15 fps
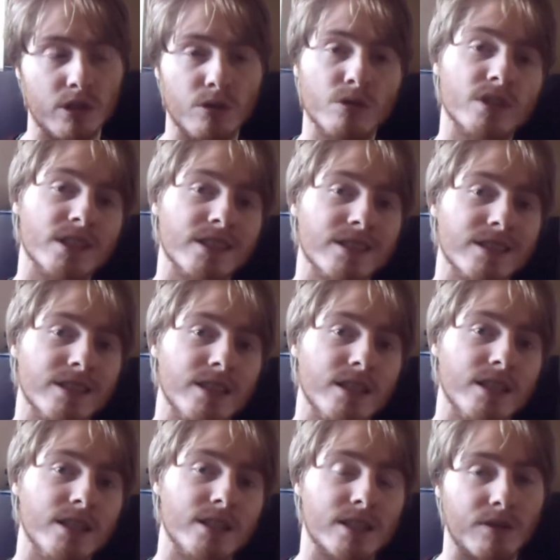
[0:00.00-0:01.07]
using
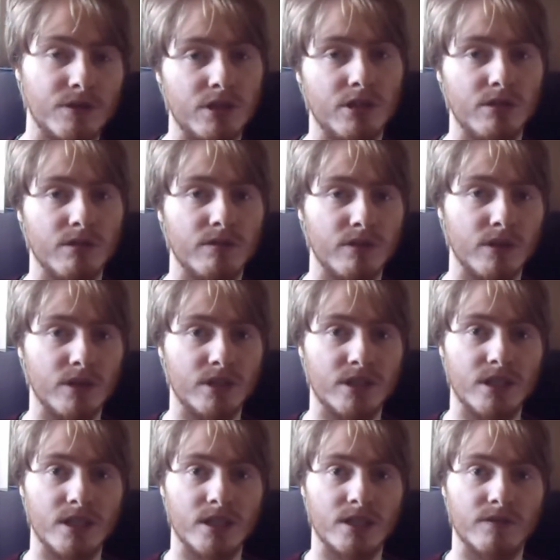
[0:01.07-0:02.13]
the Staffordshire
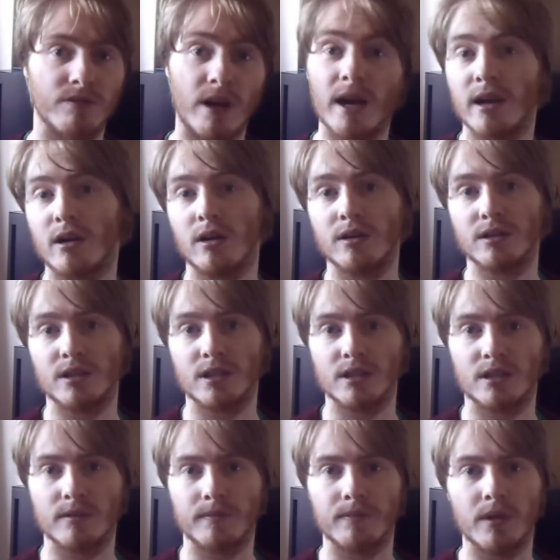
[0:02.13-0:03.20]
University's Vicon
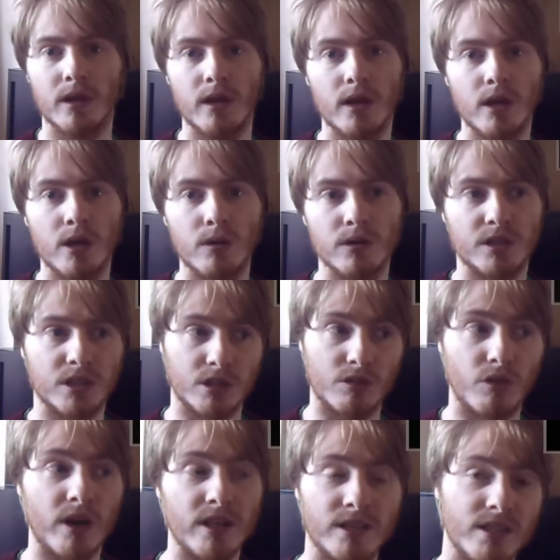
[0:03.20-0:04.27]
system, which is a
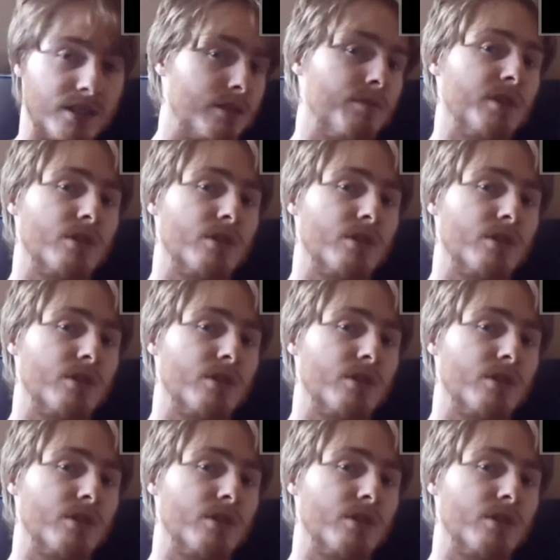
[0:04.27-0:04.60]
great system.